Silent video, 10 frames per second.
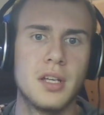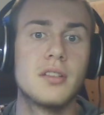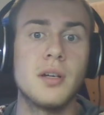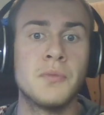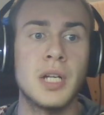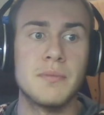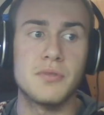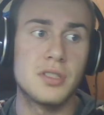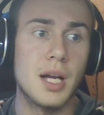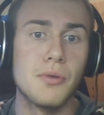
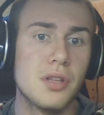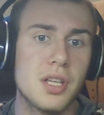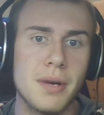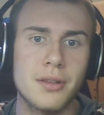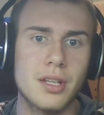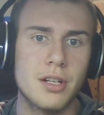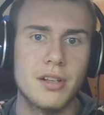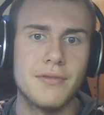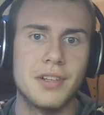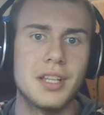Sometimes double the amount that are
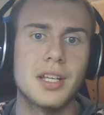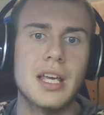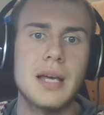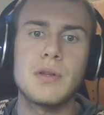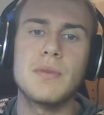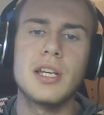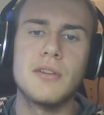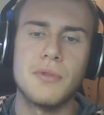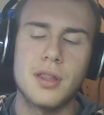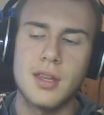even in the camp to
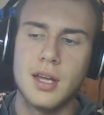begin with.